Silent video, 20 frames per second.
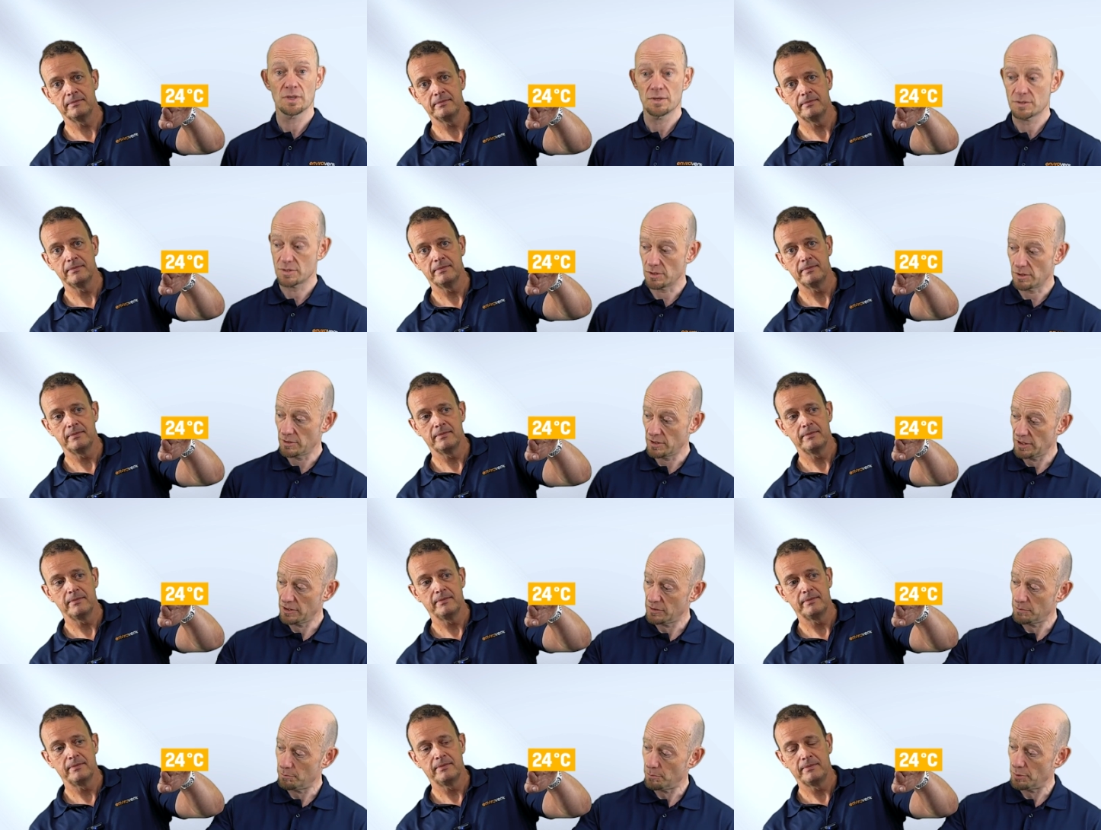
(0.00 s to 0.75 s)
Speaker 1: So
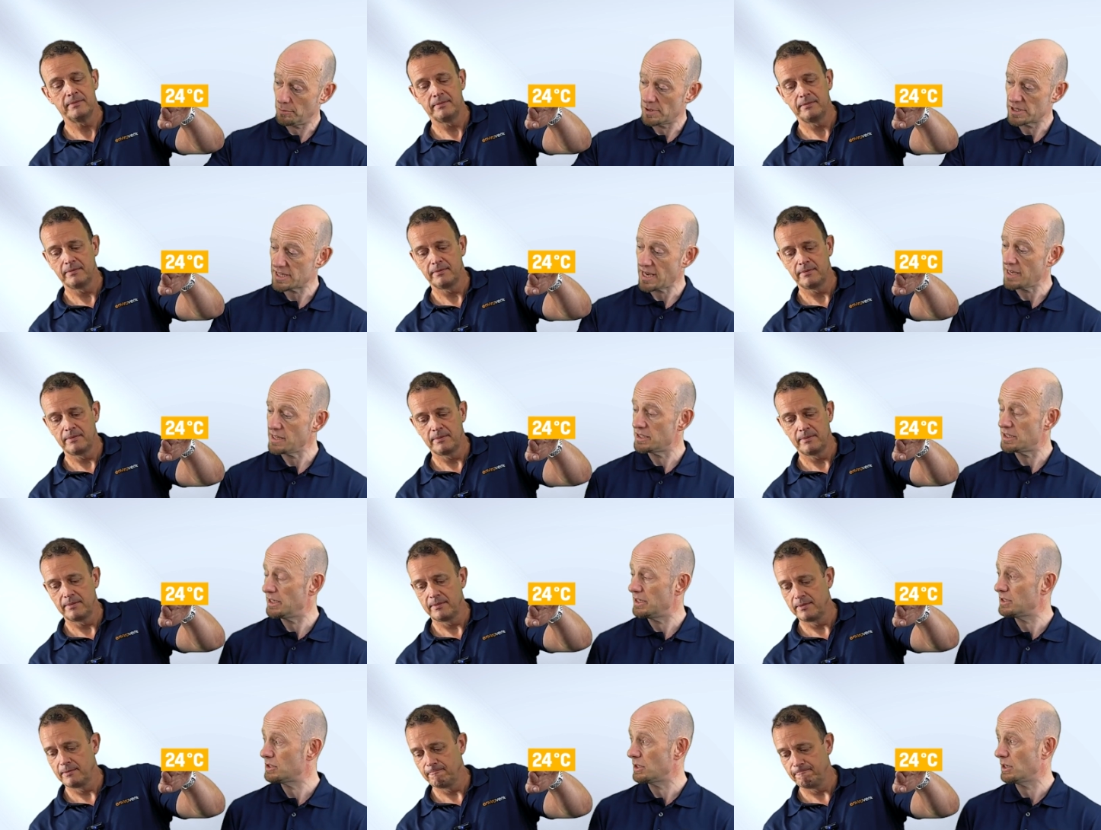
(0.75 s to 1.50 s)
the
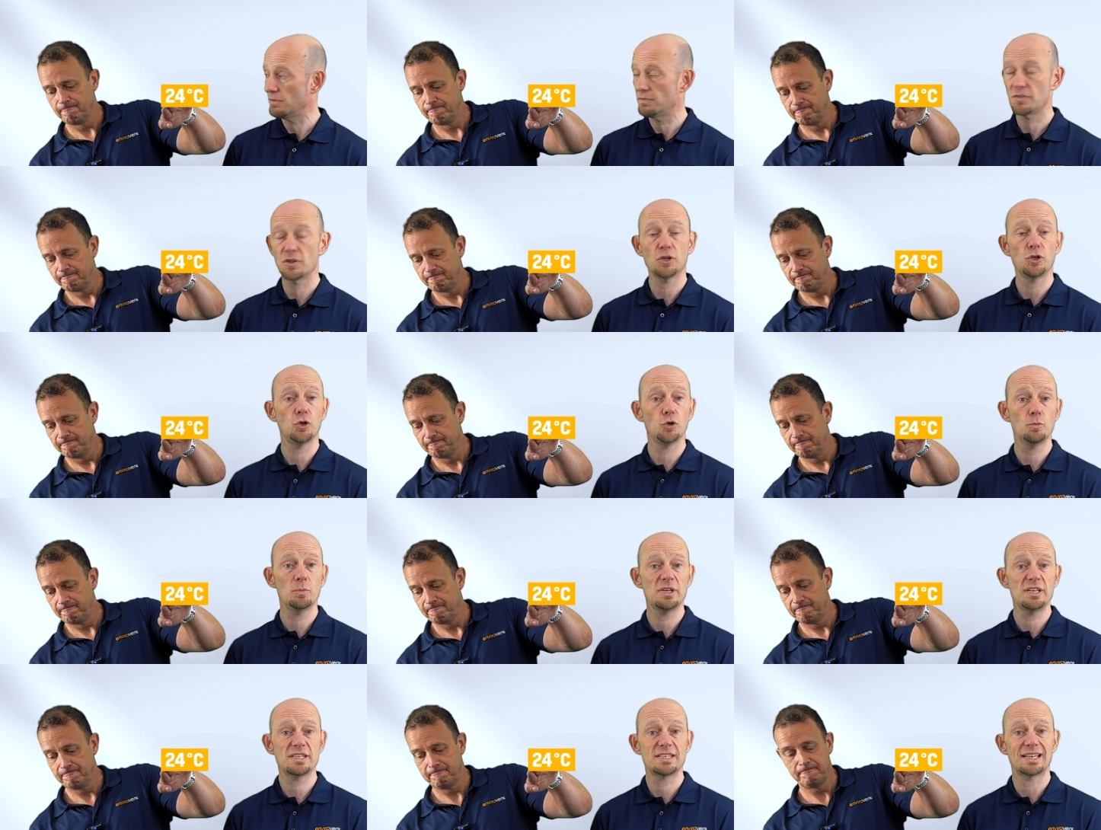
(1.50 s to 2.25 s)
percentage of the
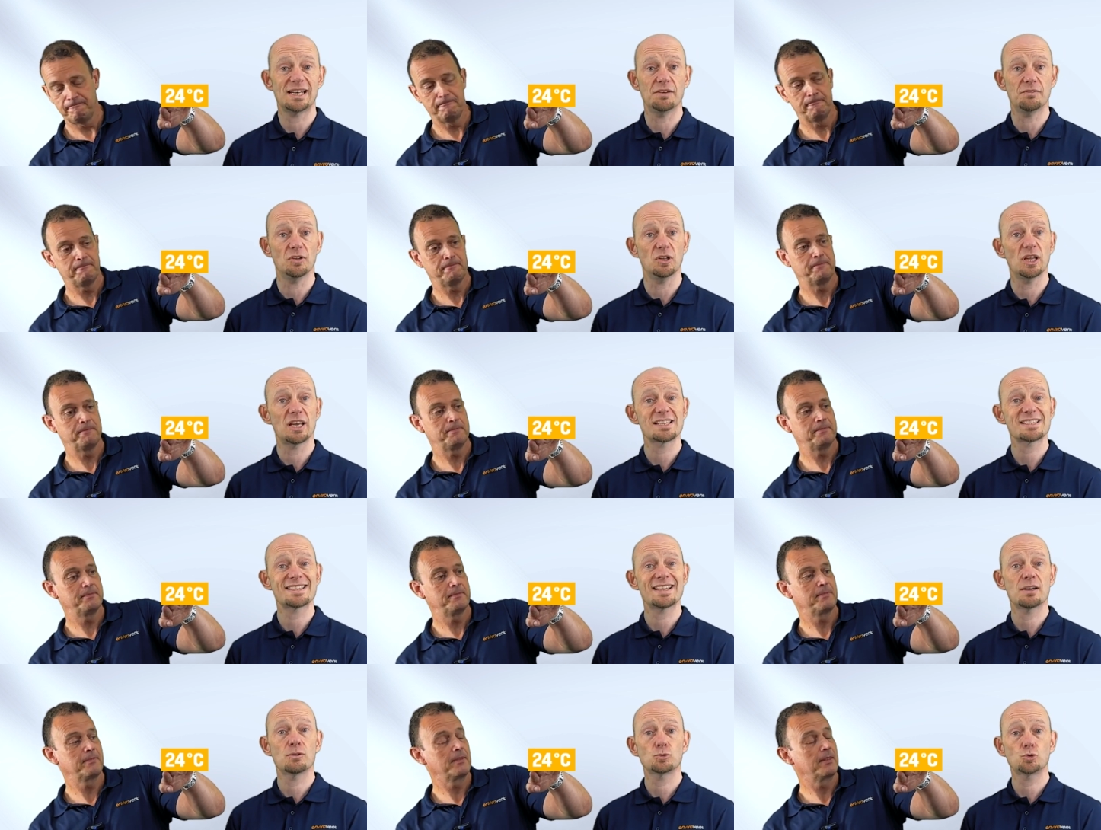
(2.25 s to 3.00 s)
humidity level
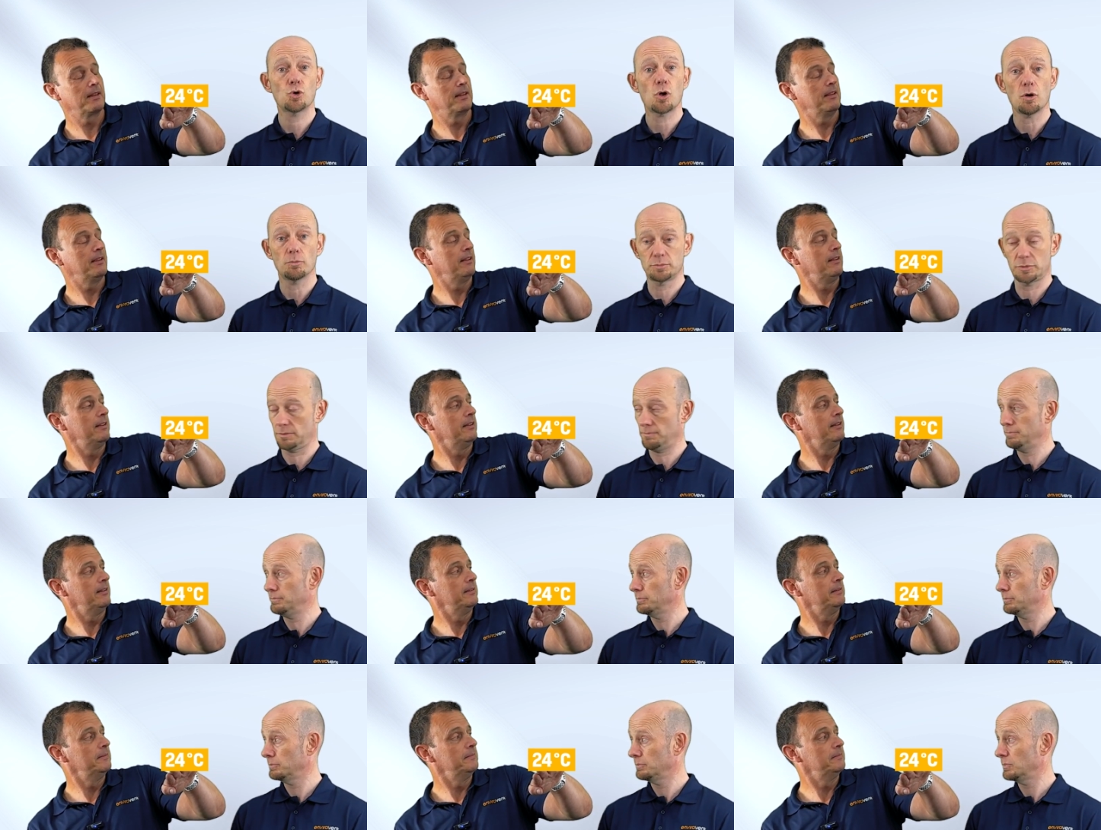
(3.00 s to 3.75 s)
has now dropped.
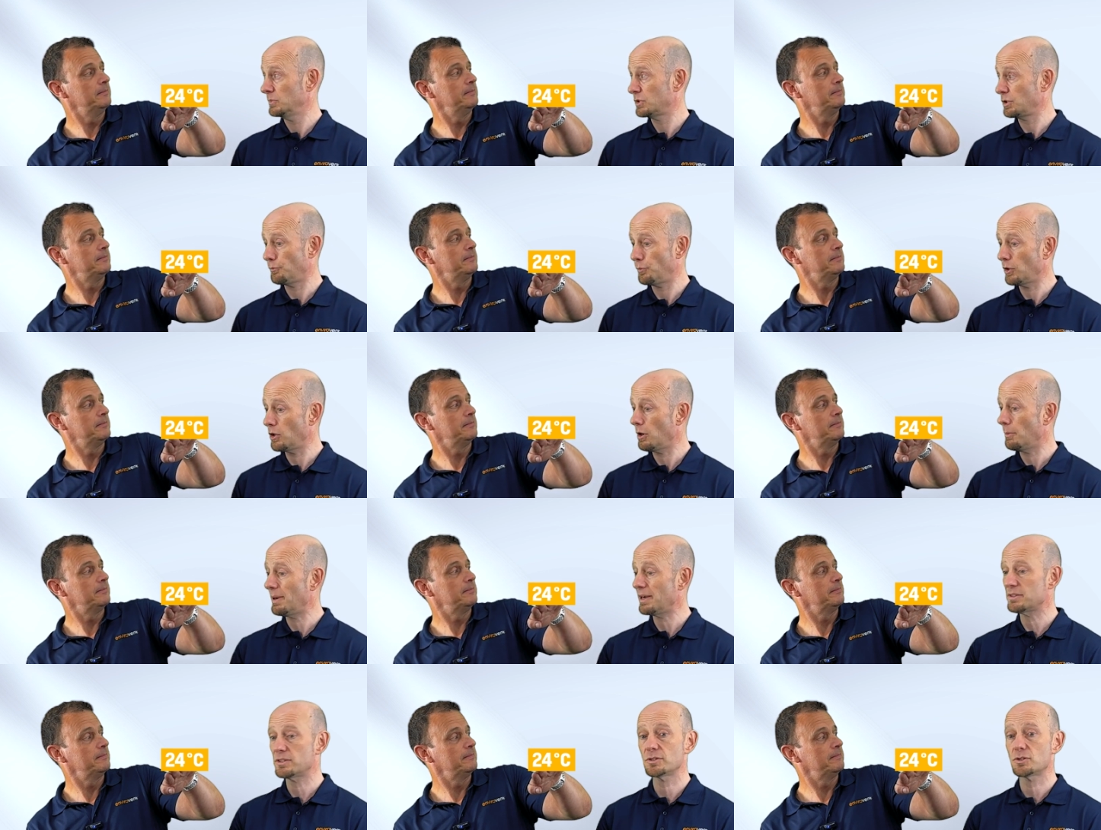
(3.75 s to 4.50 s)
So if we go
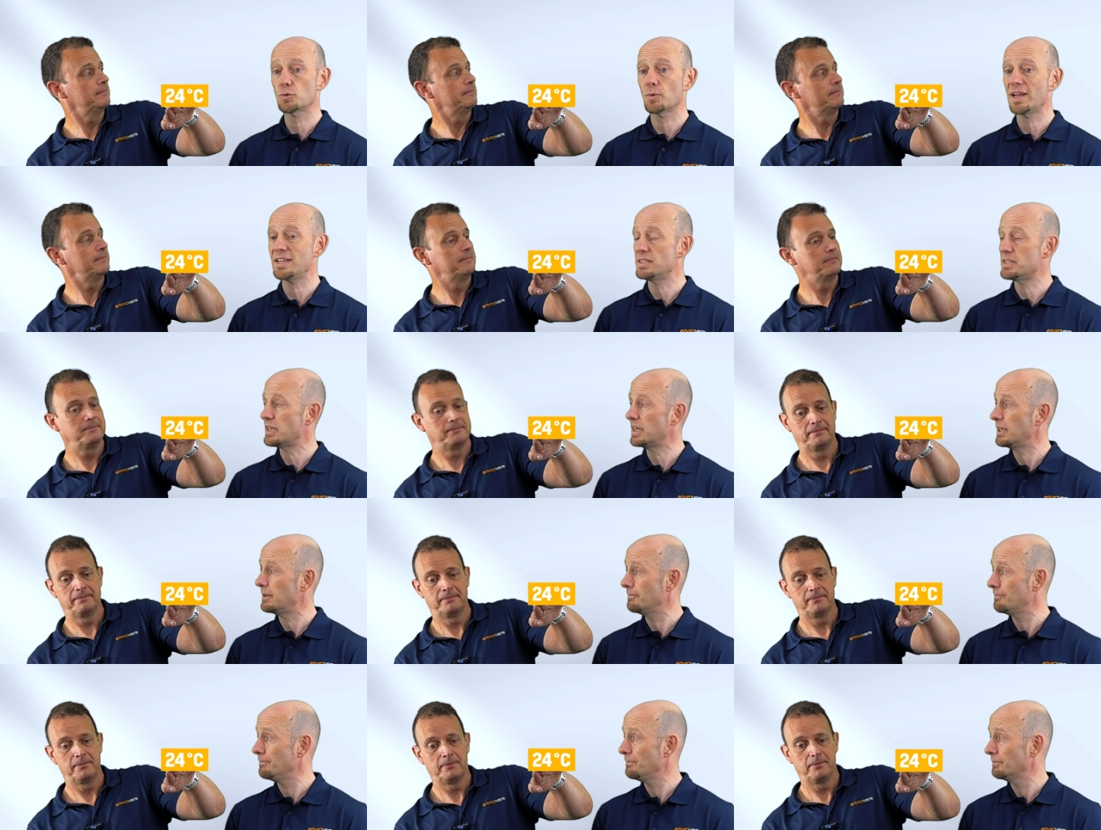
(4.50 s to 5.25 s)
back to
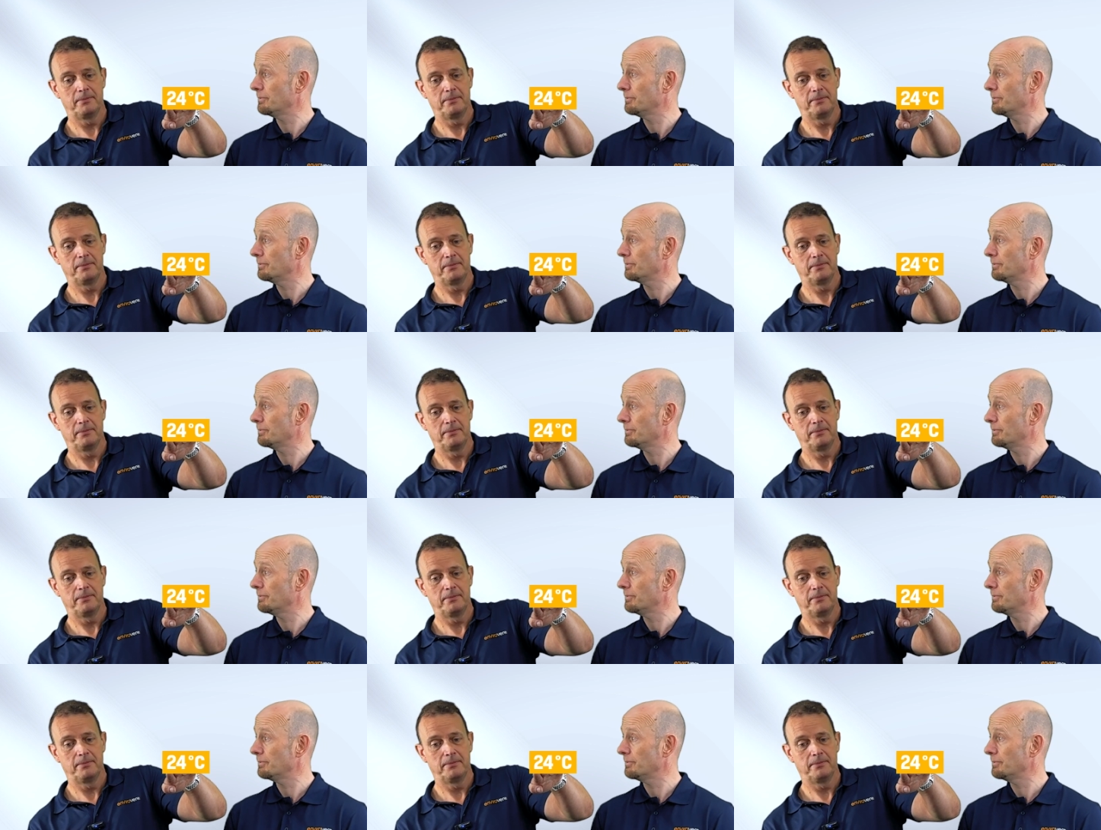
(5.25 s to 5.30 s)
twenty,